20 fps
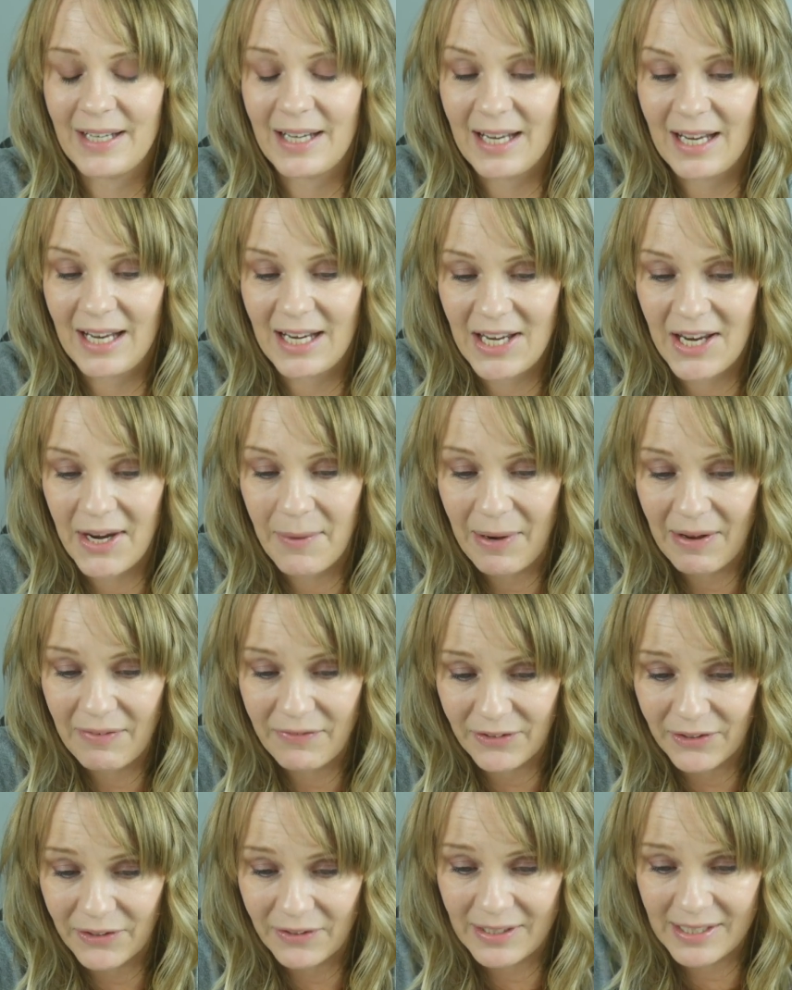a
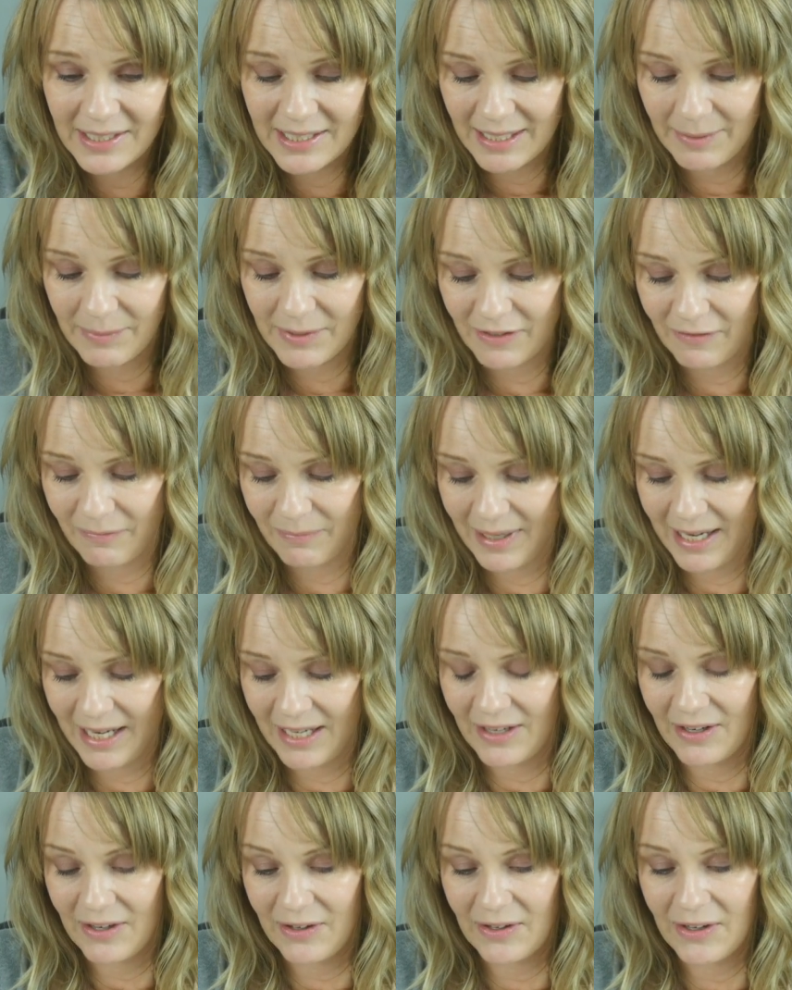UFO in terms of
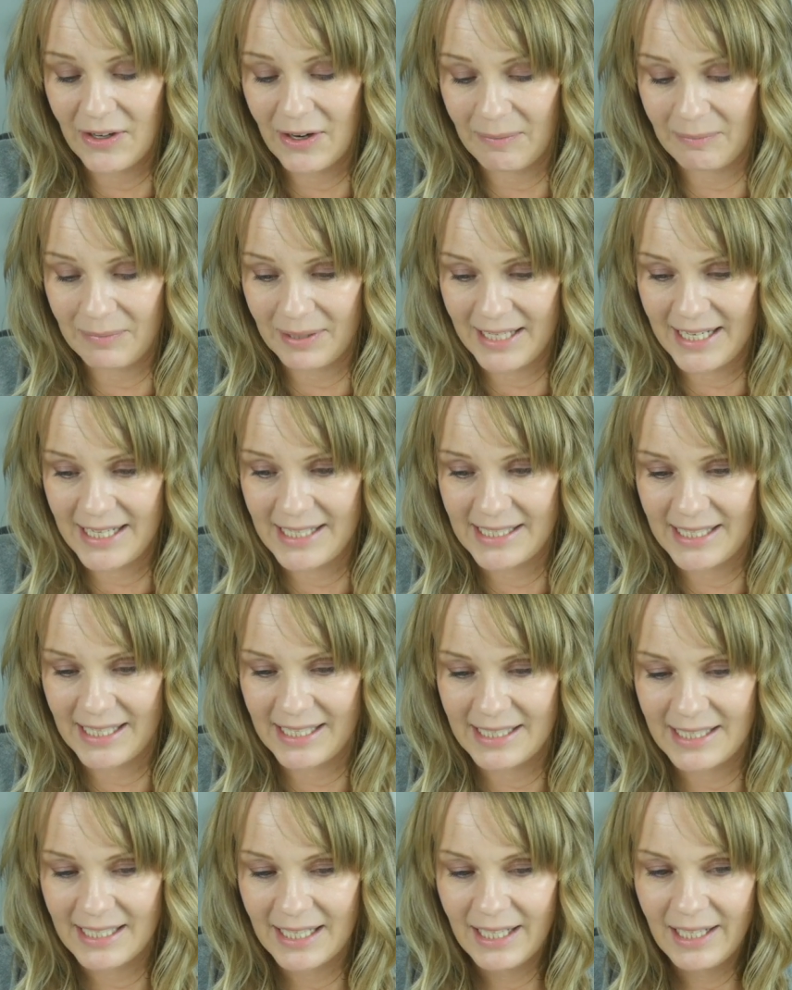being
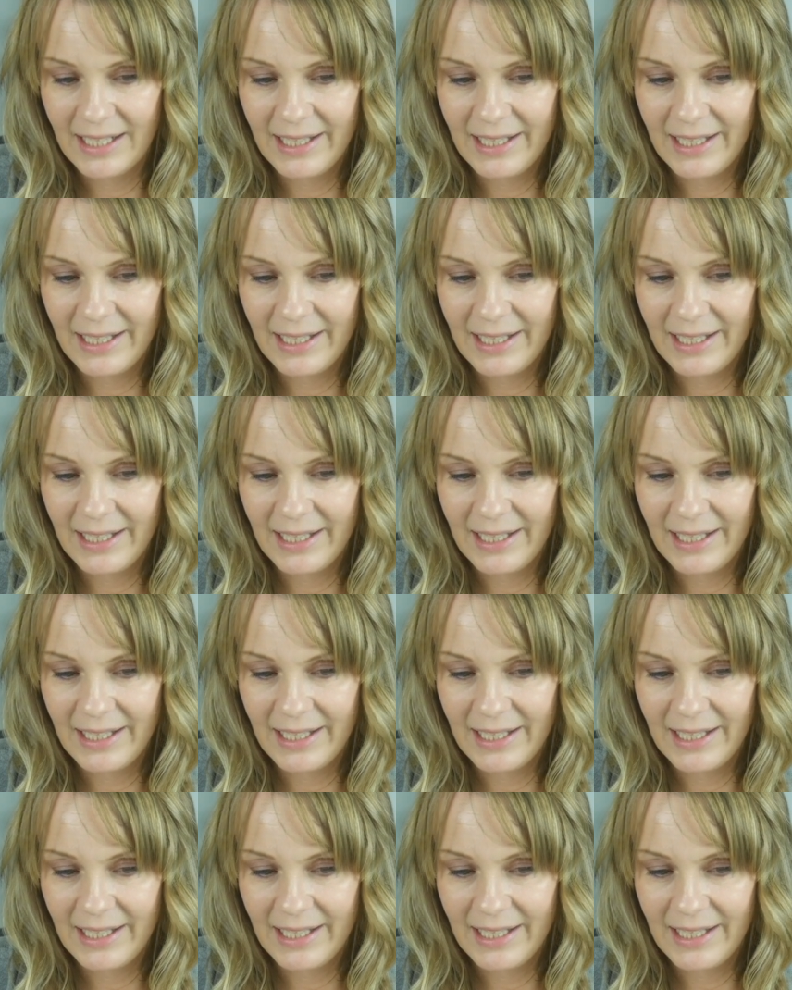uncompleted,